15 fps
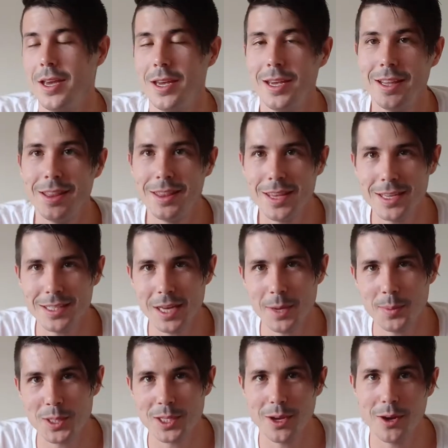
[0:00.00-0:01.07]
In this
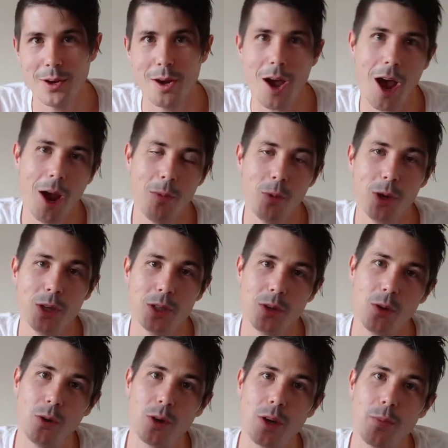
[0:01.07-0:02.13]
episode, I want to
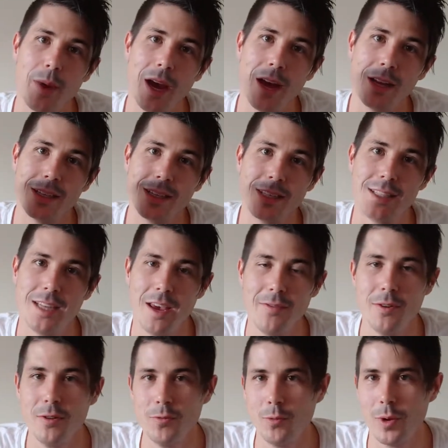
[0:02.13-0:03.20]
talk about
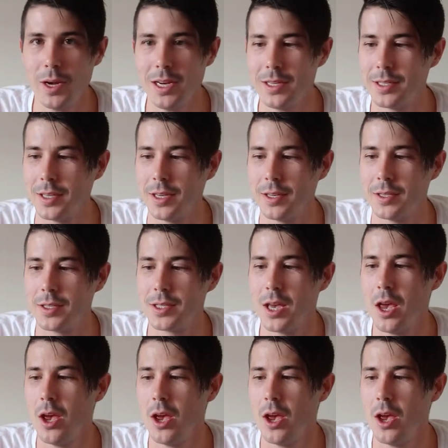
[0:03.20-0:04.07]
7 reasons